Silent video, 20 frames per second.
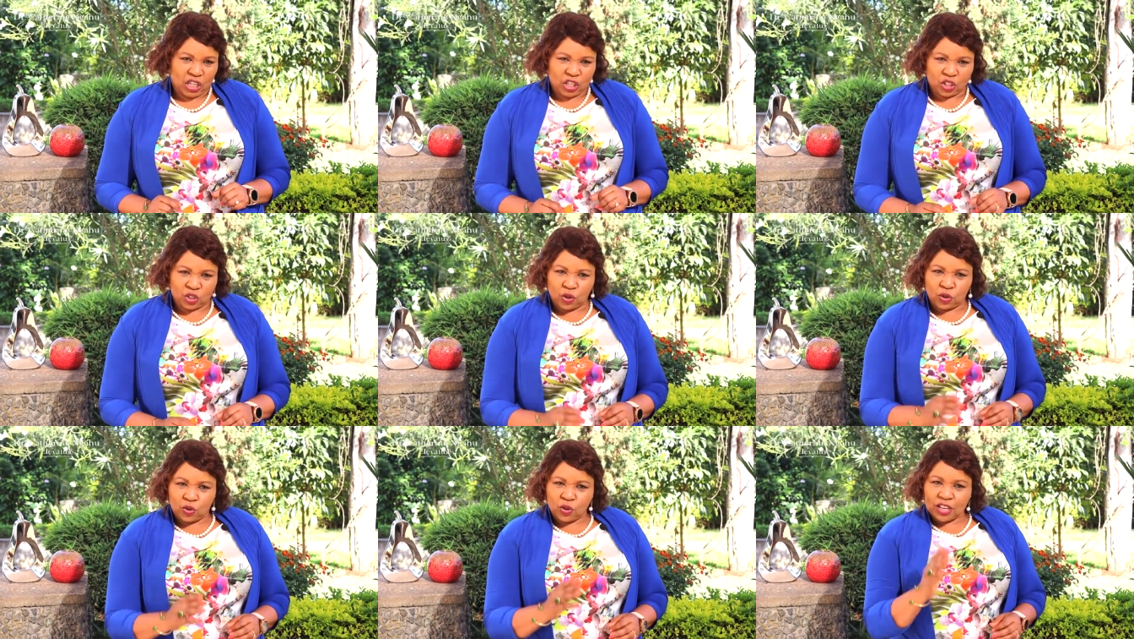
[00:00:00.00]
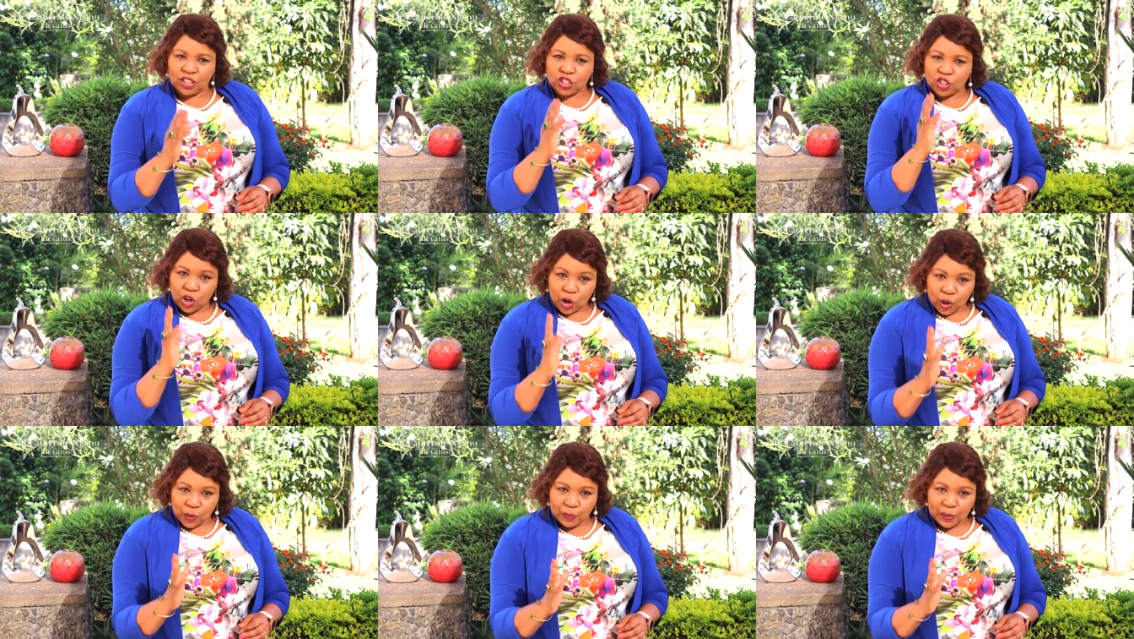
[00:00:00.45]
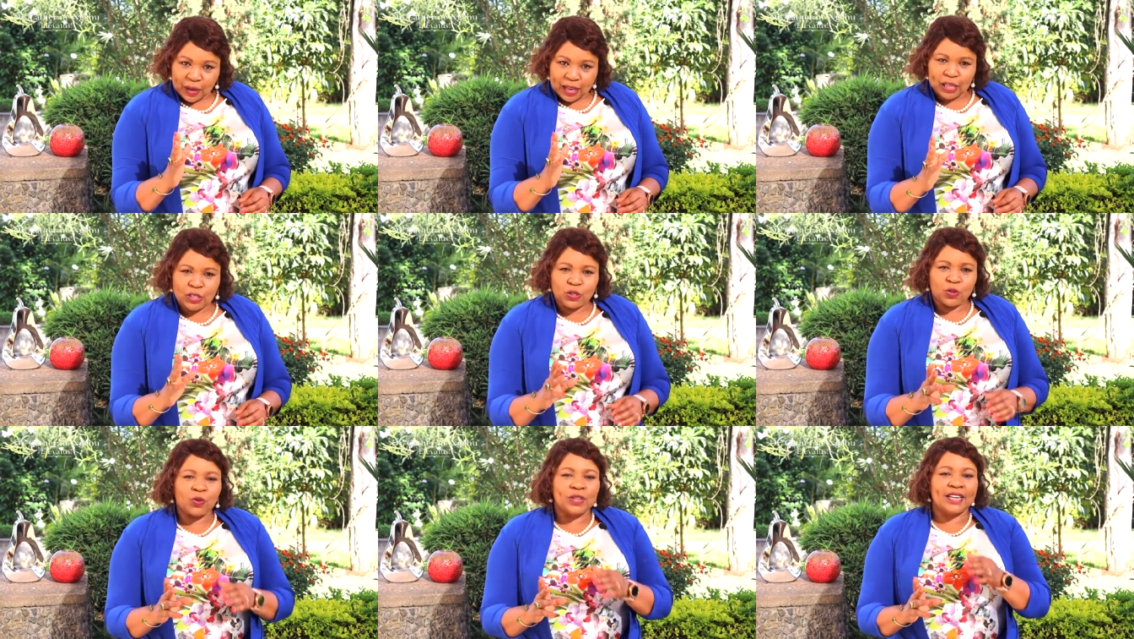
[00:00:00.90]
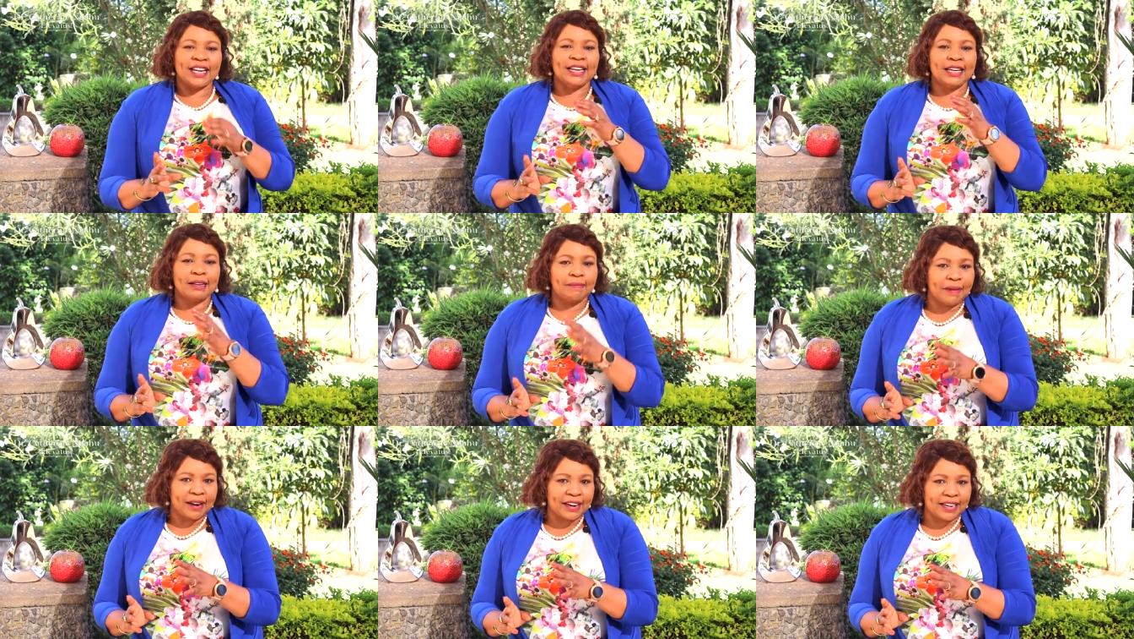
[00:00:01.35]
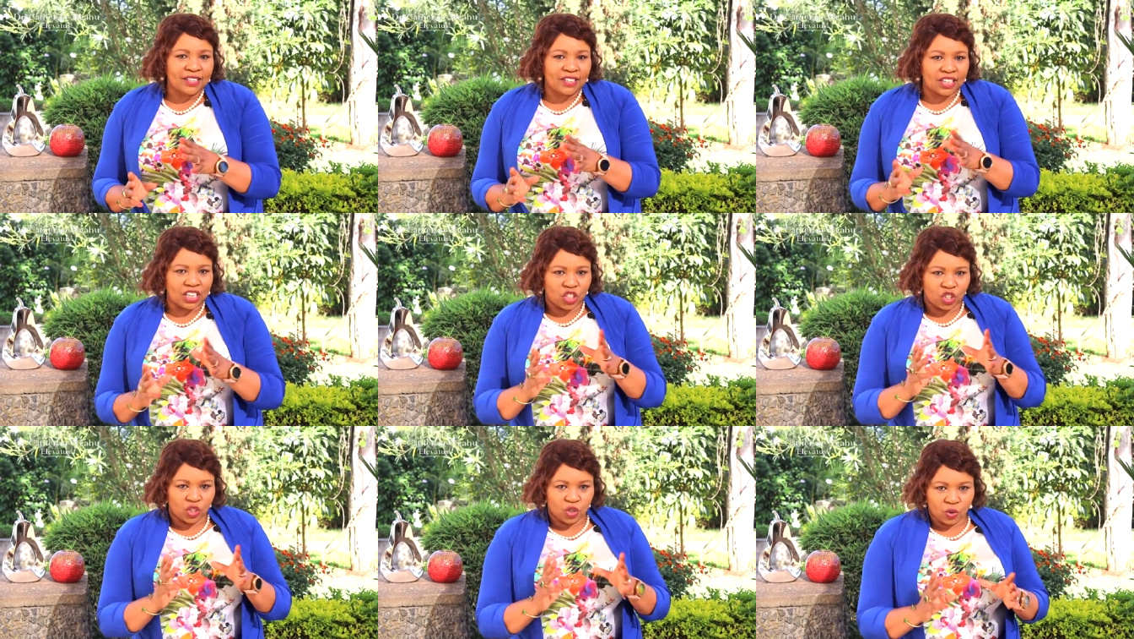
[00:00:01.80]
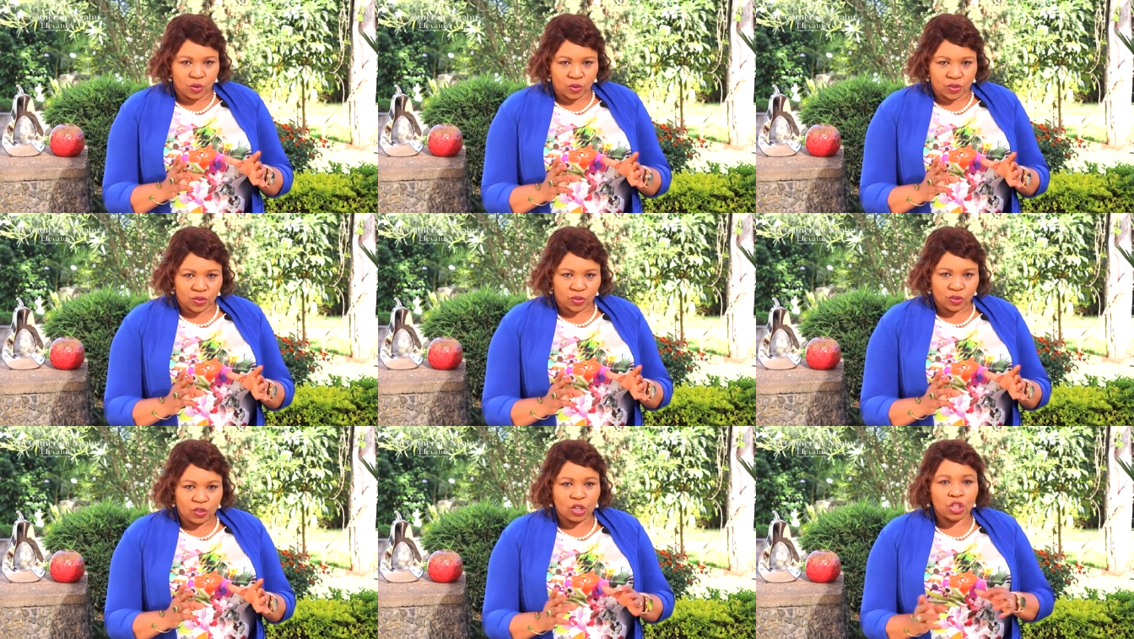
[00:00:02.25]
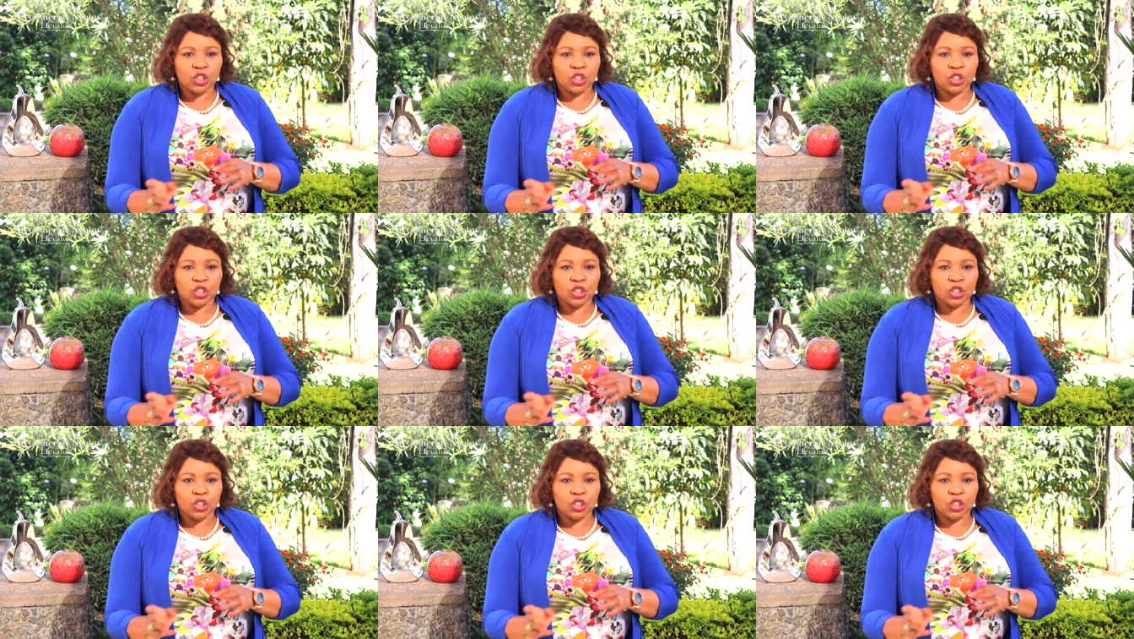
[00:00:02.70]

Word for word: So your job is to deliberately choose